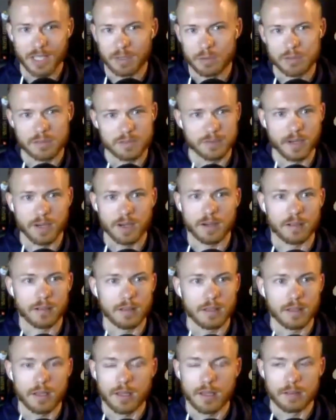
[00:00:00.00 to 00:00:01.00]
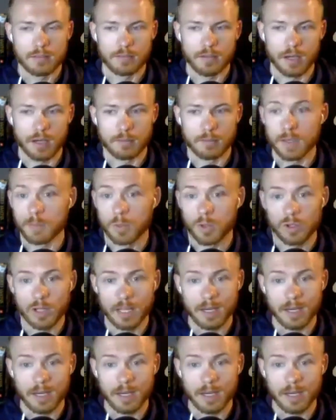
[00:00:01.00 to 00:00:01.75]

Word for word: Like it was very, very minimal.